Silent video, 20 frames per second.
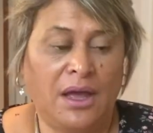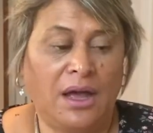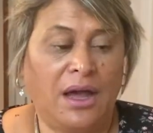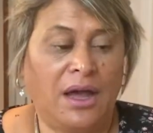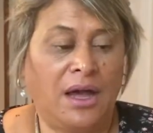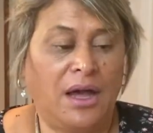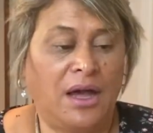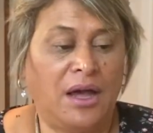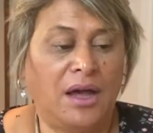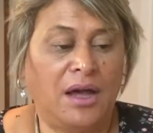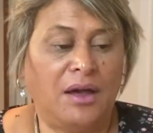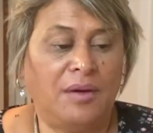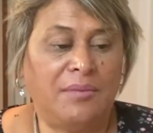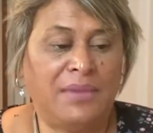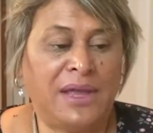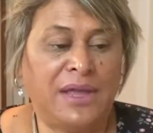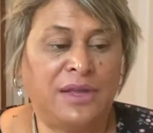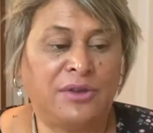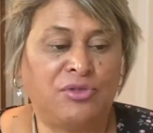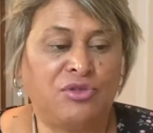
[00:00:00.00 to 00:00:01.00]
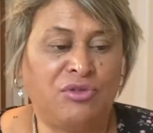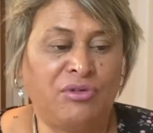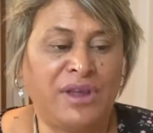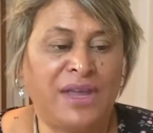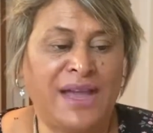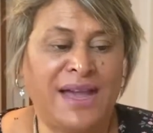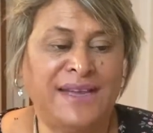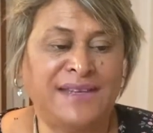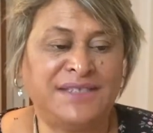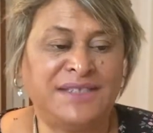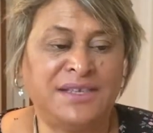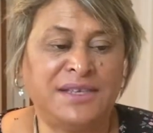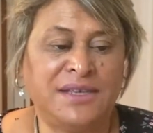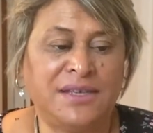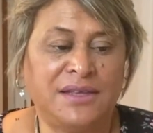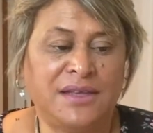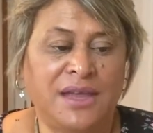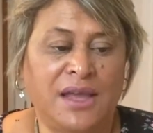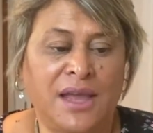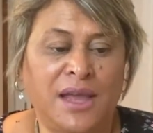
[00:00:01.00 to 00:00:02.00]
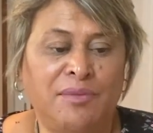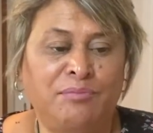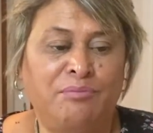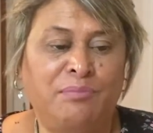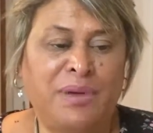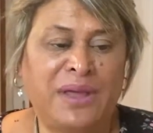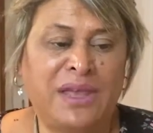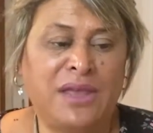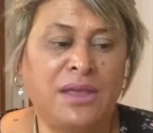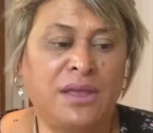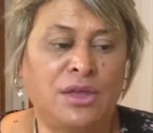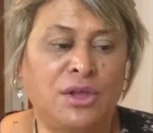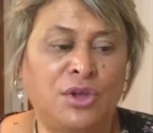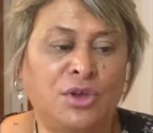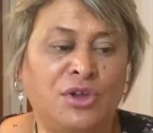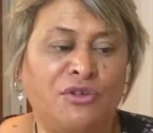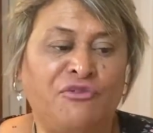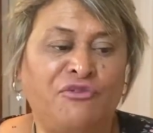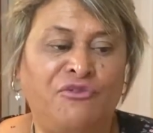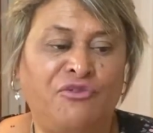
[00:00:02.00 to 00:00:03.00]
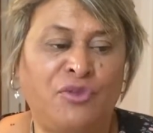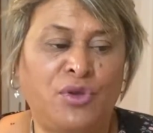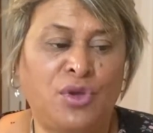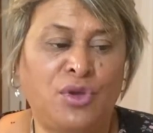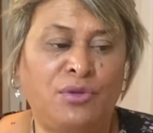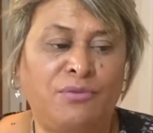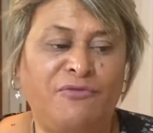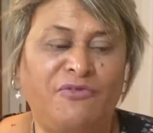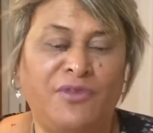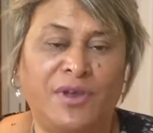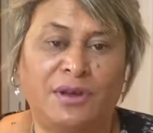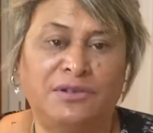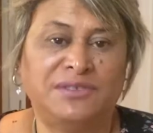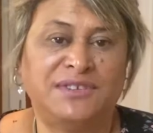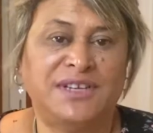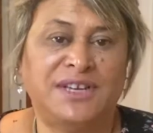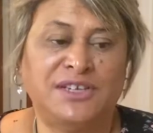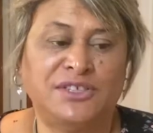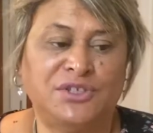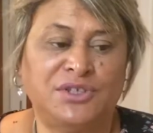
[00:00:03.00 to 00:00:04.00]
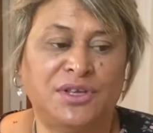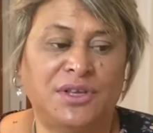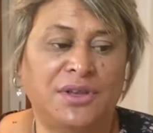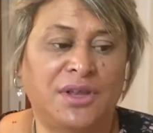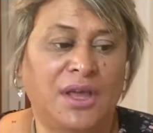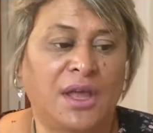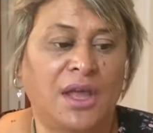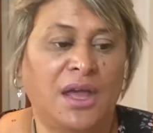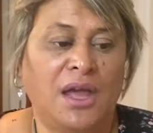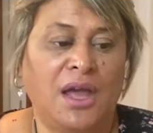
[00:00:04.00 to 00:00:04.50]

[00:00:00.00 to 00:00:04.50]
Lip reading: and creating and being in a firm foundation.